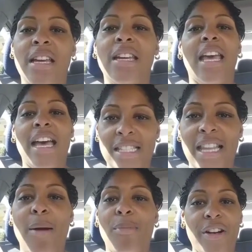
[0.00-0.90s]
Yes,
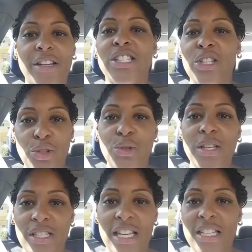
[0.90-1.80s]
libraries still do
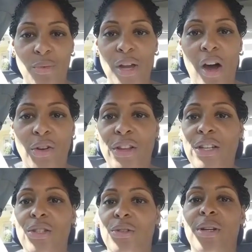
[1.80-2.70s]
exist. We all know they
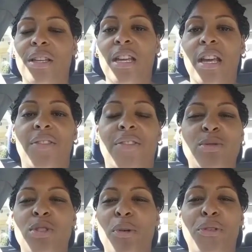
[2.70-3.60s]
do. And this
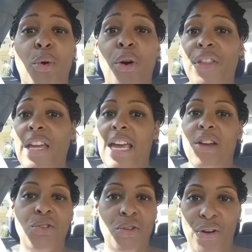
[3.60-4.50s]
was before the
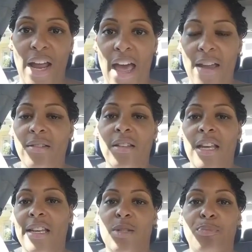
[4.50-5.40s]
internet
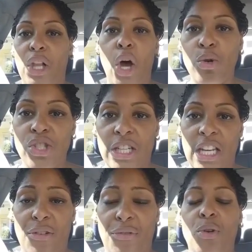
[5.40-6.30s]
explosion,
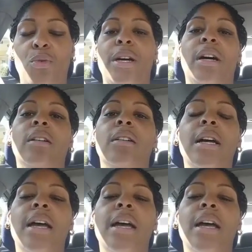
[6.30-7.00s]
if you will.